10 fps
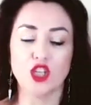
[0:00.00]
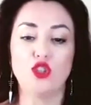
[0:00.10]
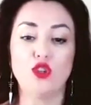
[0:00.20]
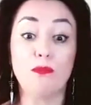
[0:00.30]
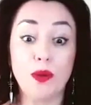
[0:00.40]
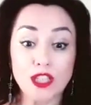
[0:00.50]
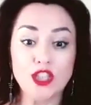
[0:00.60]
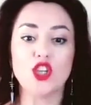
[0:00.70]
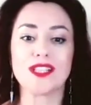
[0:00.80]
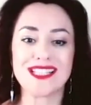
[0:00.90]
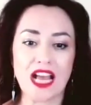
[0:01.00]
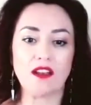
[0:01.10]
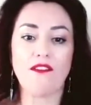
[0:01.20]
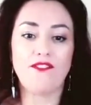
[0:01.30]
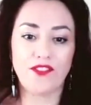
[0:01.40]
to put
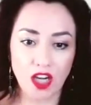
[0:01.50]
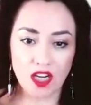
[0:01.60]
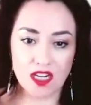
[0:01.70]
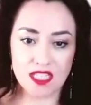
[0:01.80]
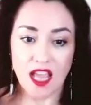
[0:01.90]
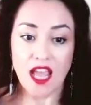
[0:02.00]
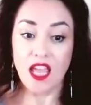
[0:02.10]
yourself first